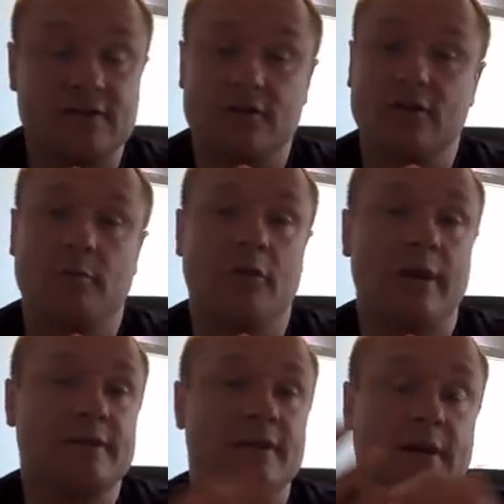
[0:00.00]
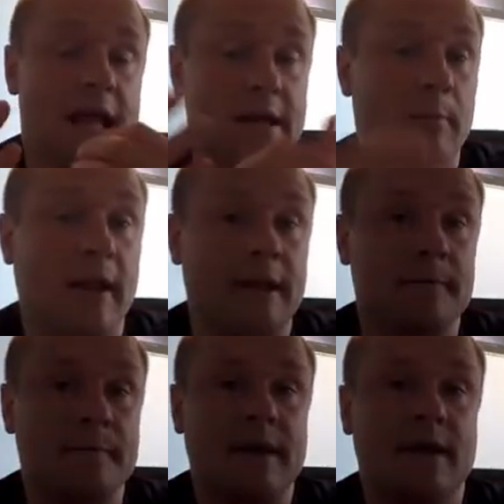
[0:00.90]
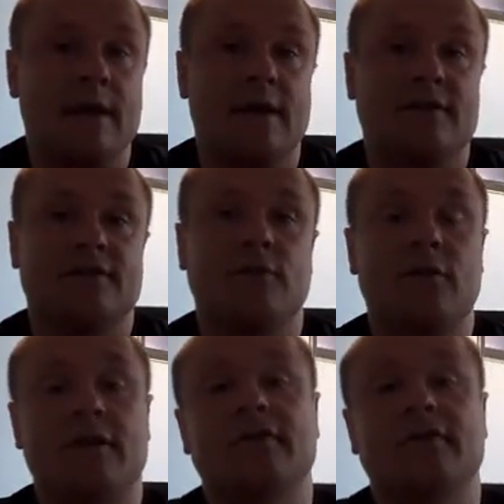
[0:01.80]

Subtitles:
that could apply to any planet. So what I've